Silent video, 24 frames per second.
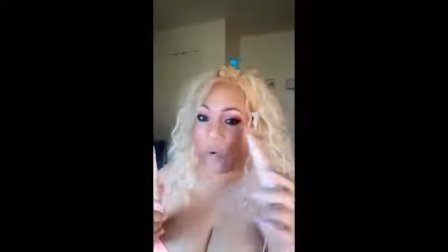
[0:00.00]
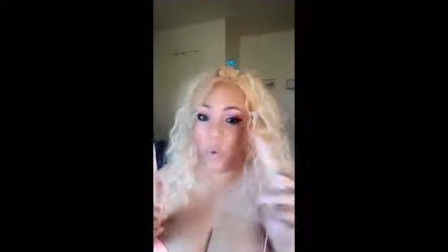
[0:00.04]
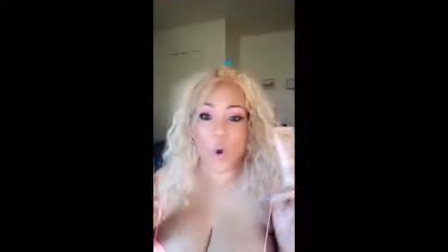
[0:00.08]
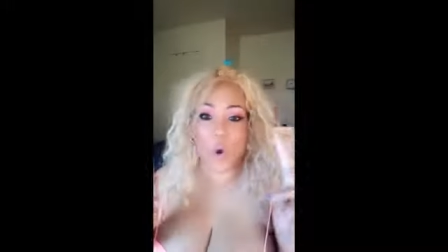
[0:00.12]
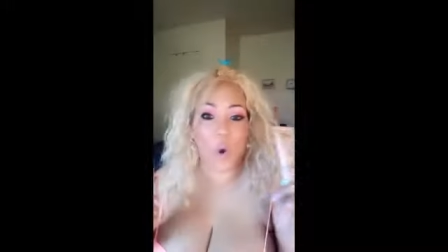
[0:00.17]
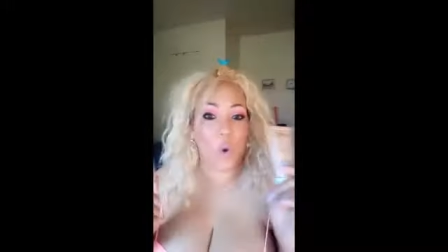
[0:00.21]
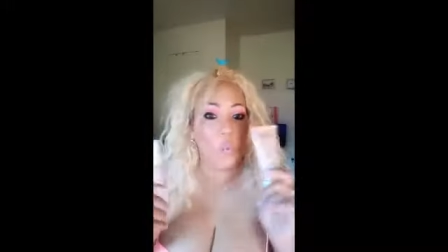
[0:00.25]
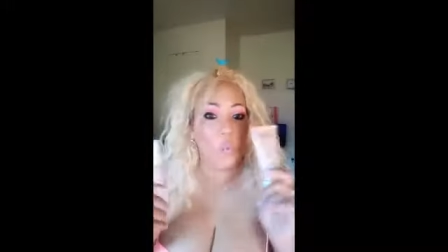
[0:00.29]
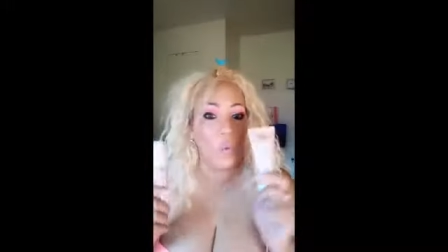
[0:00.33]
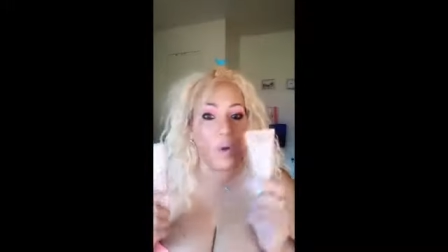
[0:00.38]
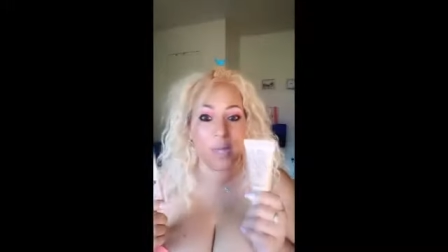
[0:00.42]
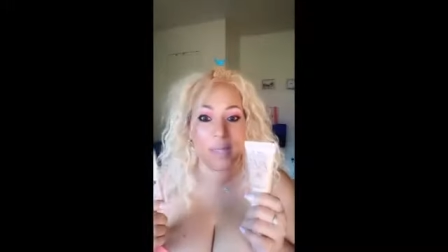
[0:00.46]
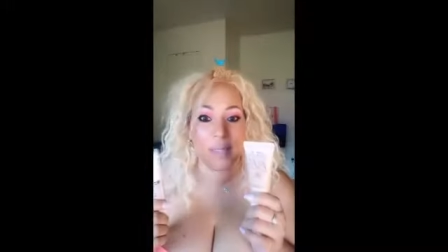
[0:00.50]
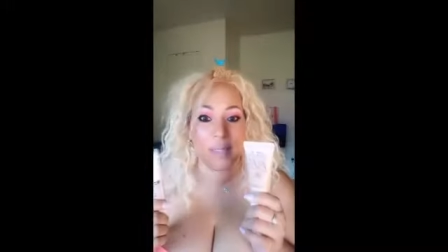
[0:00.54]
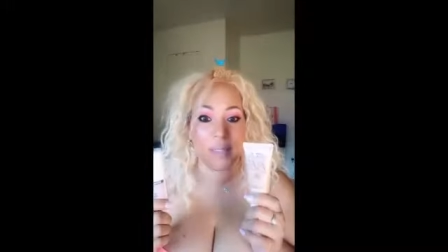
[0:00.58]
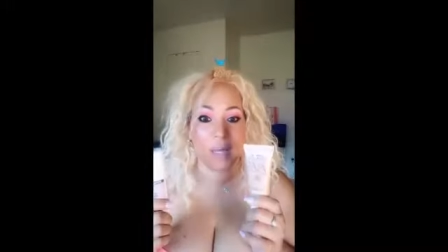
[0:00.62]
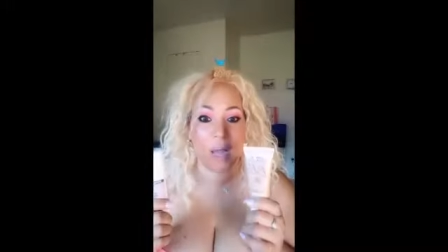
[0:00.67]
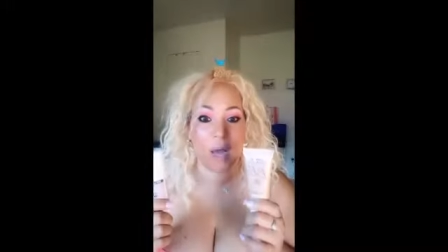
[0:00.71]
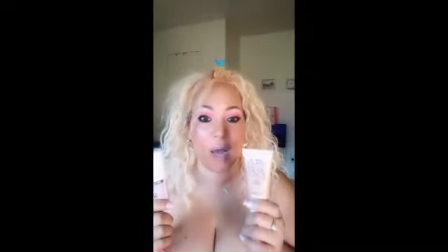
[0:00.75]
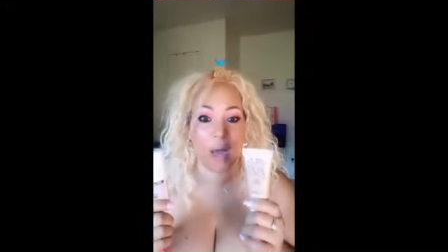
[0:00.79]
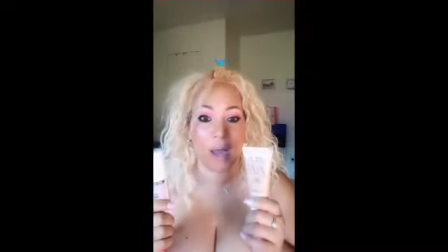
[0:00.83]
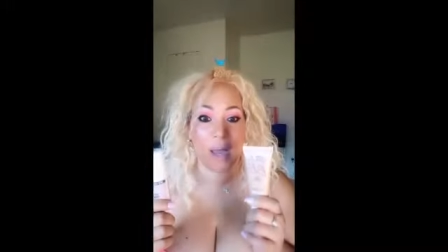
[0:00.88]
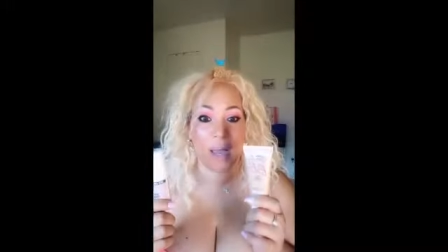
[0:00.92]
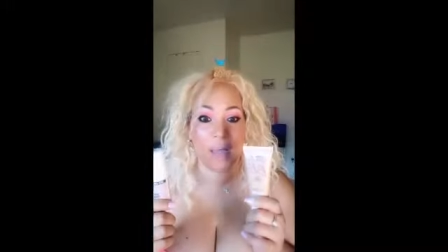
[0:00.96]
or
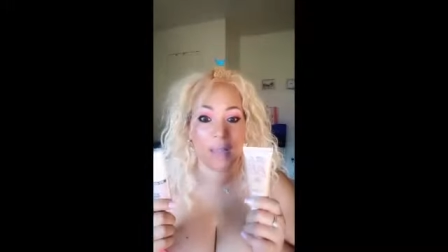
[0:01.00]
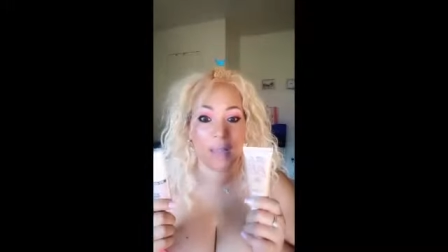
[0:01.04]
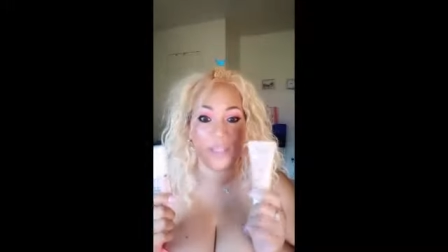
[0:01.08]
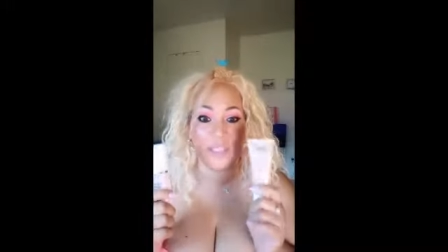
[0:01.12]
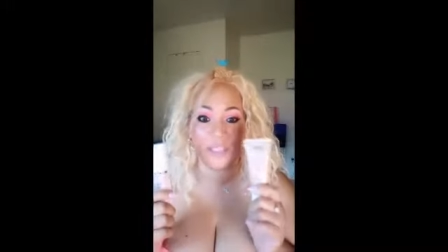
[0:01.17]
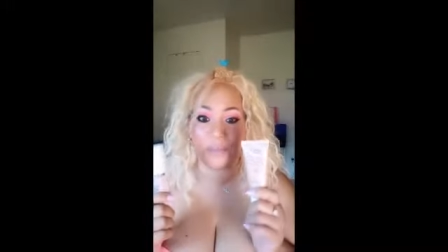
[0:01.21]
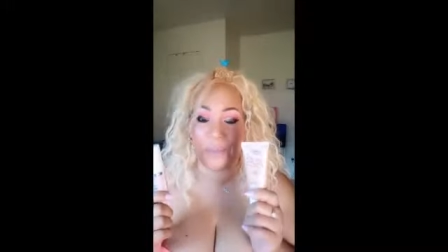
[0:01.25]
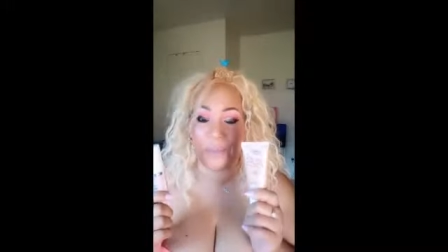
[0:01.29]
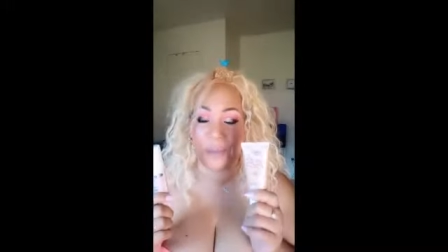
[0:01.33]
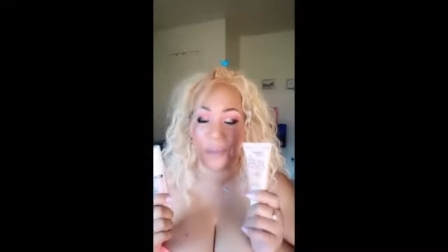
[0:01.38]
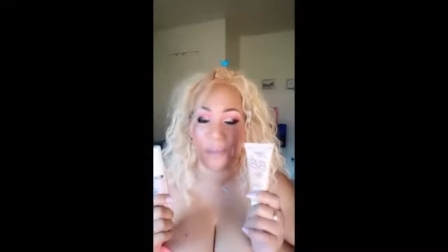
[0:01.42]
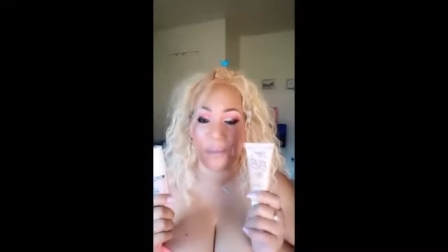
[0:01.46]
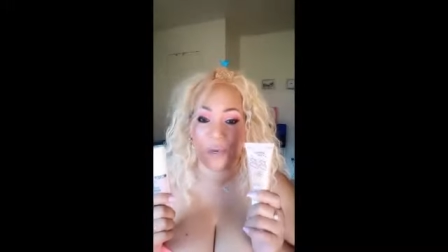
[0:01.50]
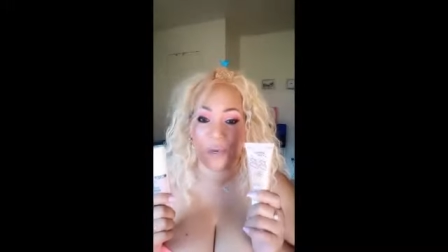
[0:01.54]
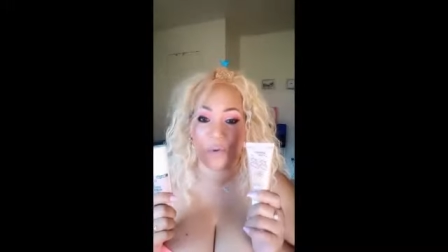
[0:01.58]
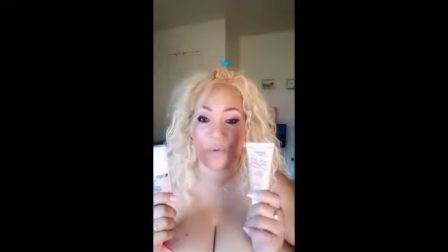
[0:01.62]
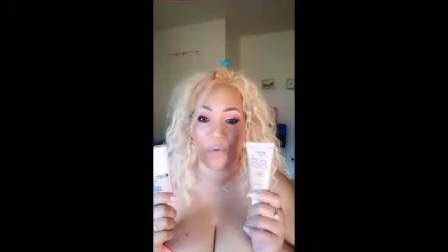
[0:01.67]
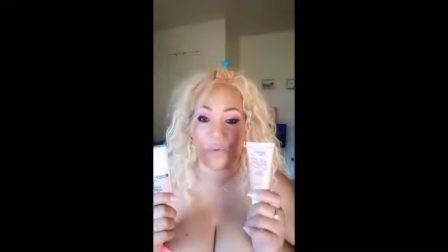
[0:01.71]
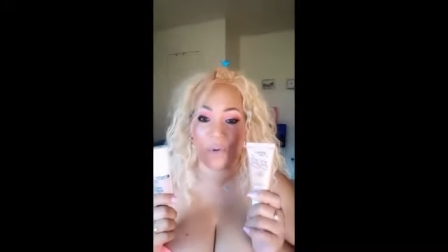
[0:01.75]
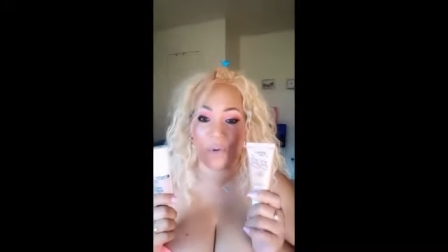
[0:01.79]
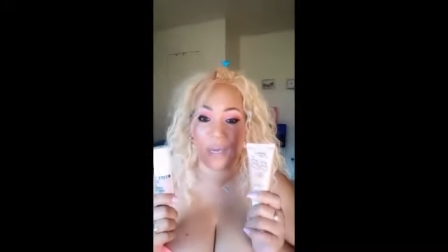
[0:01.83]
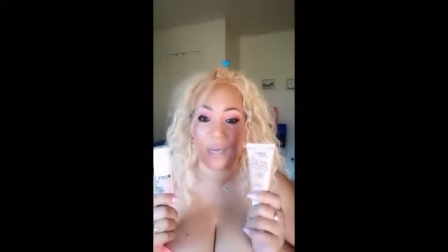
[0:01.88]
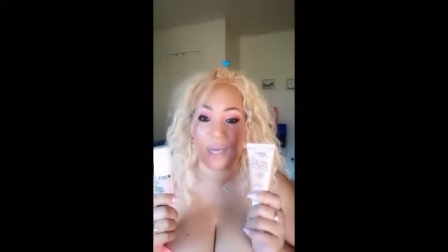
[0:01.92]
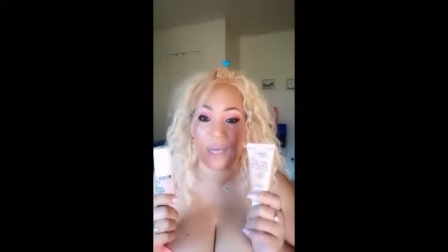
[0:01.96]
whatnot, this BB
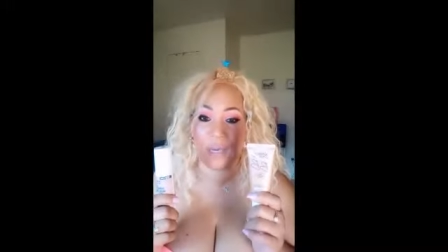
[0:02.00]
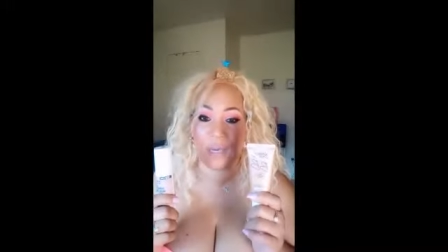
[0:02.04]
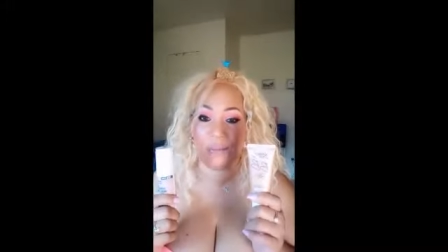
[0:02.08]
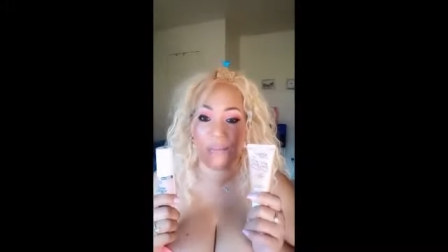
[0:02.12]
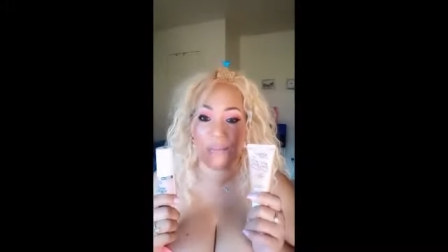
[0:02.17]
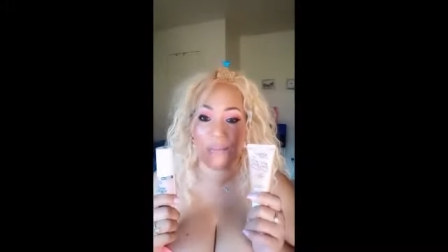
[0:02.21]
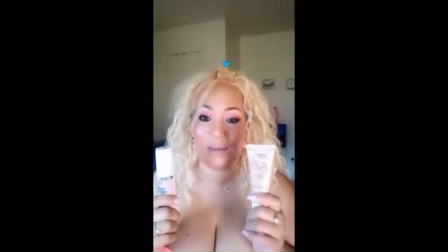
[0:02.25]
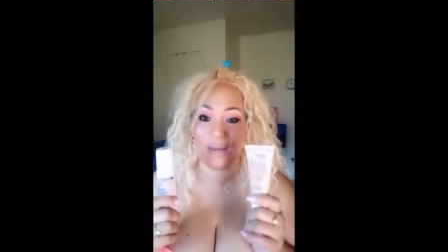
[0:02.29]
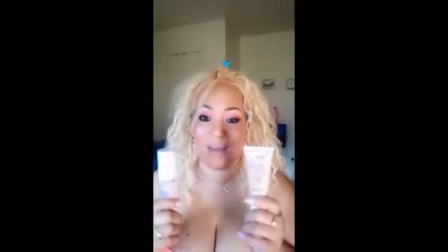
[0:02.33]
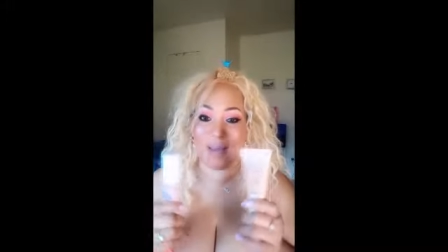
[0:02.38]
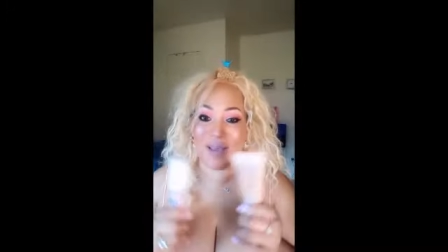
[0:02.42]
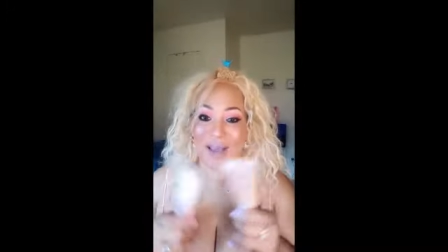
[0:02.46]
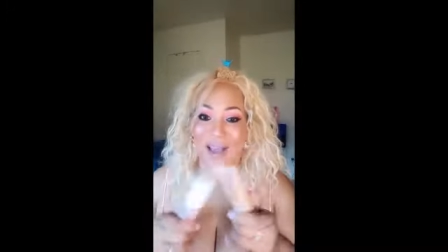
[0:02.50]
cream,